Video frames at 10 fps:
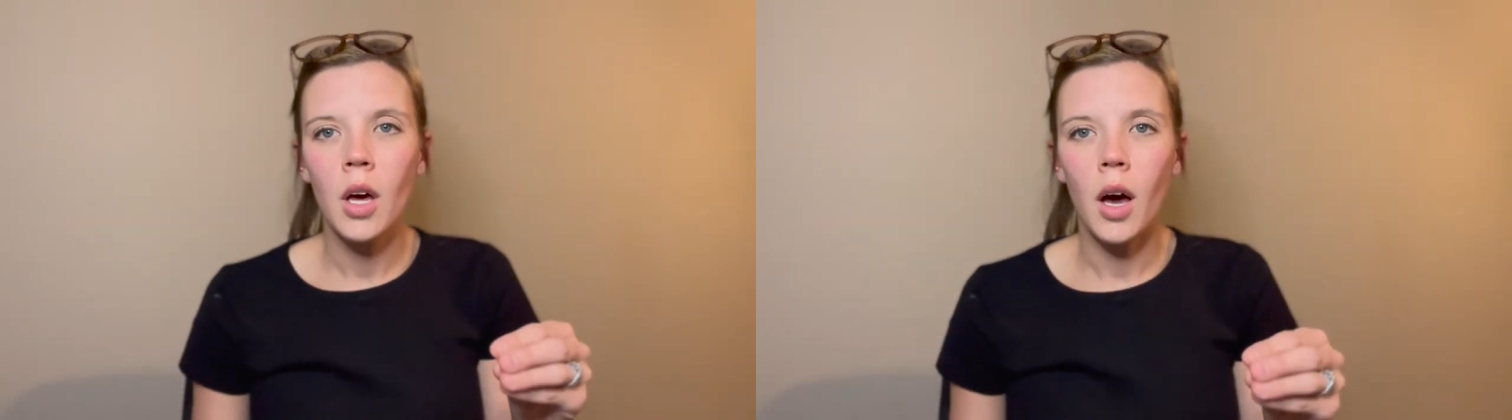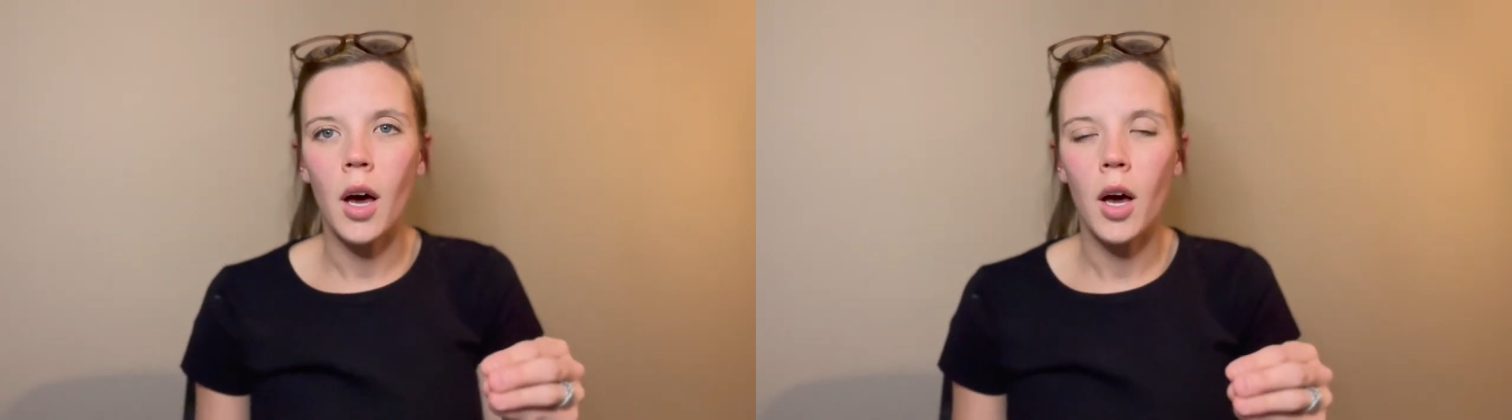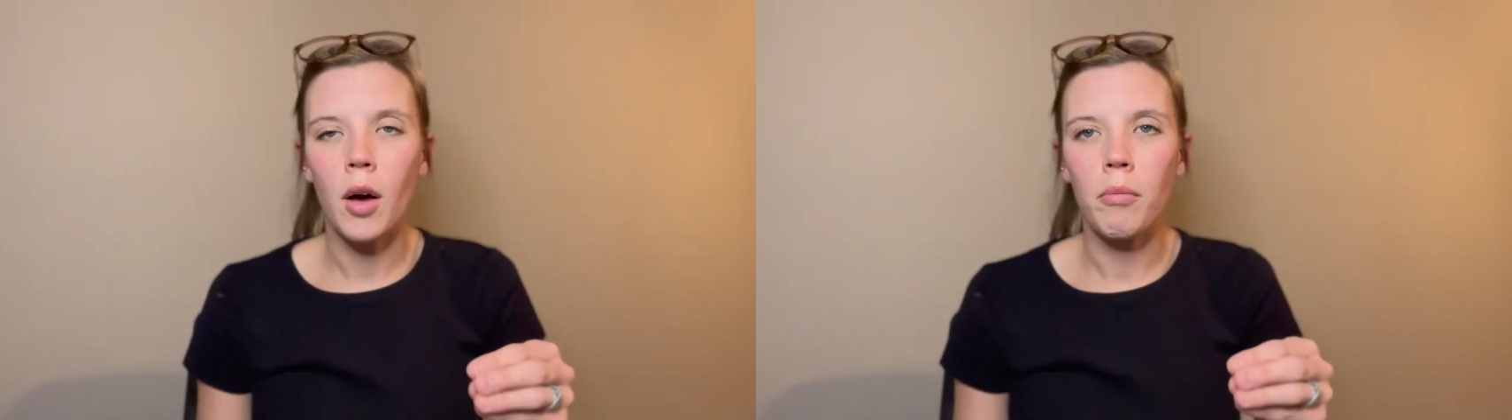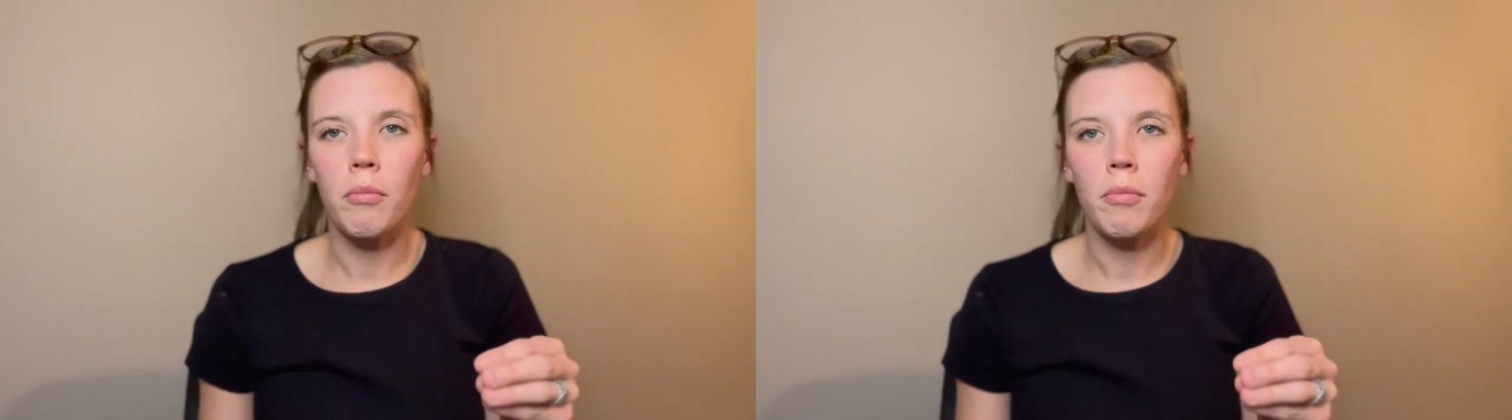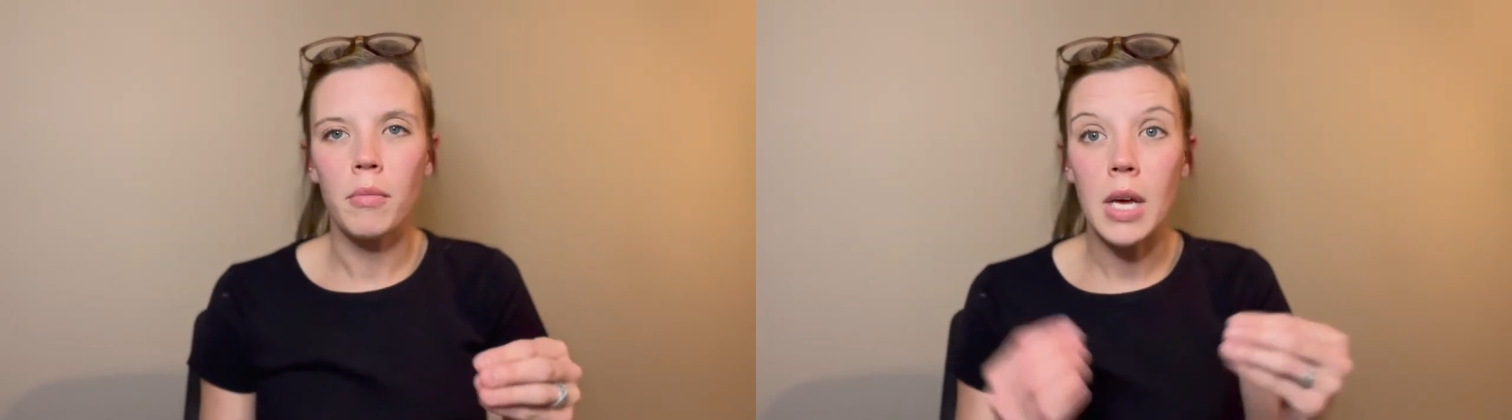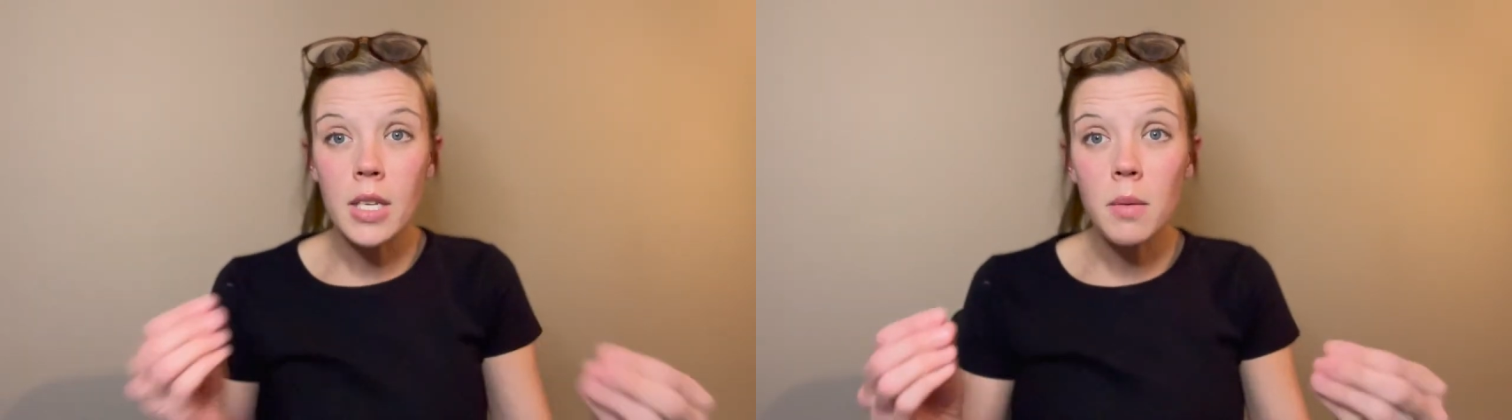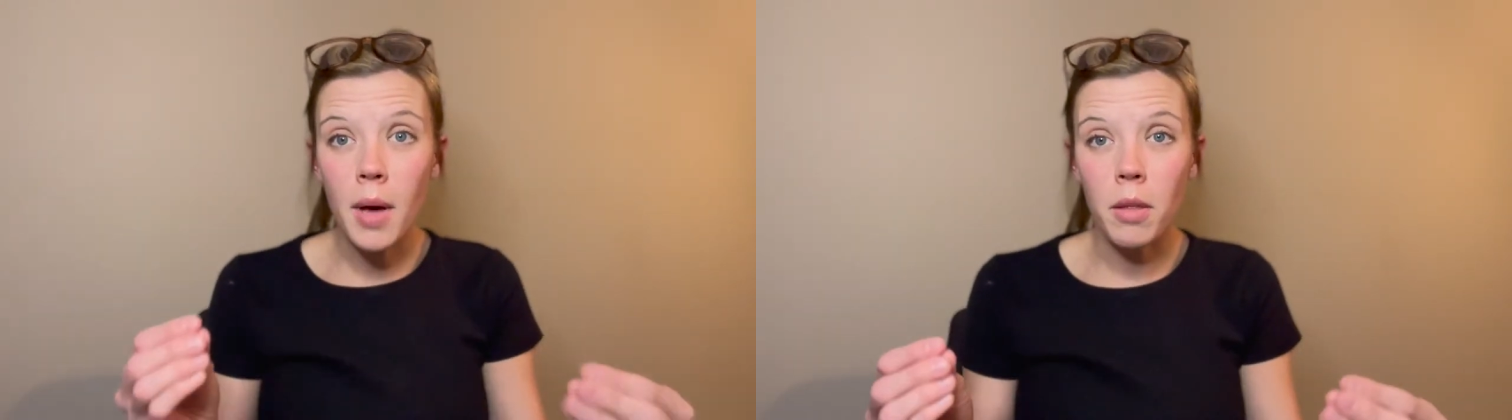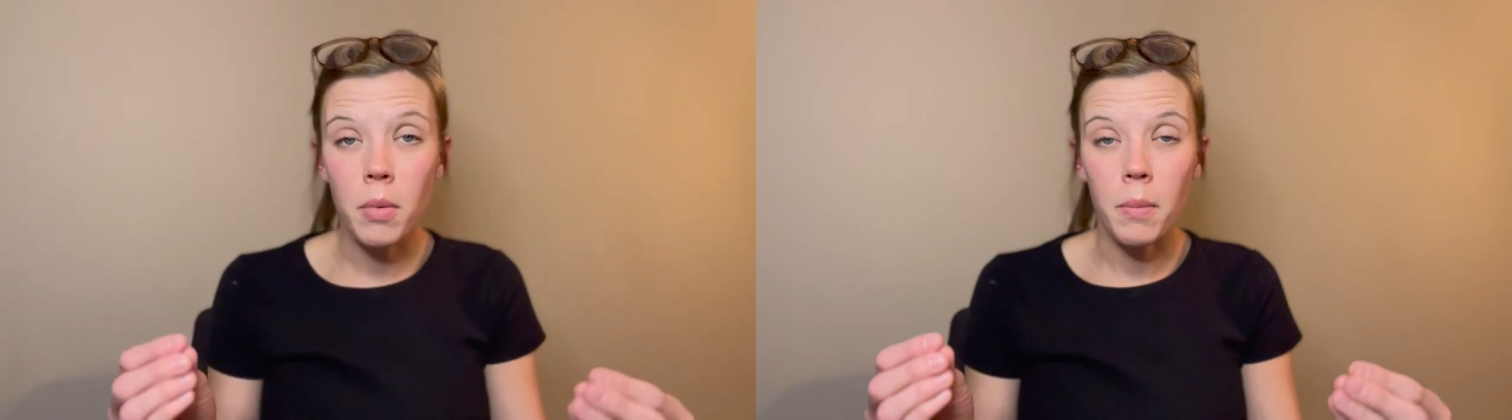um, is a bath bomb